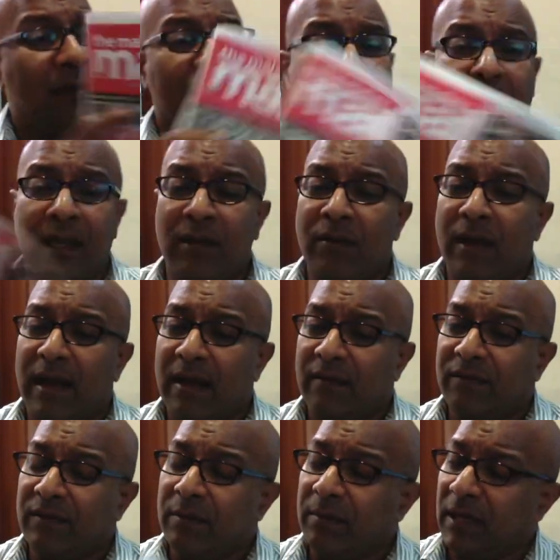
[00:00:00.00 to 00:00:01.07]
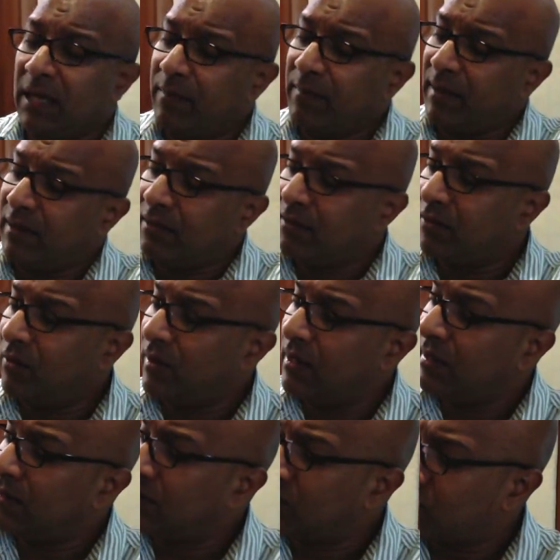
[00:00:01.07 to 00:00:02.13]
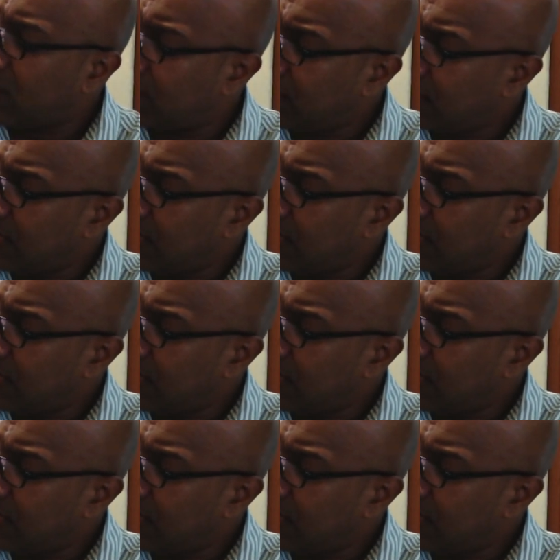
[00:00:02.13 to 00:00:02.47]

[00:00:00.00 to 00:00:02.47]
There you have the Malay Mail striking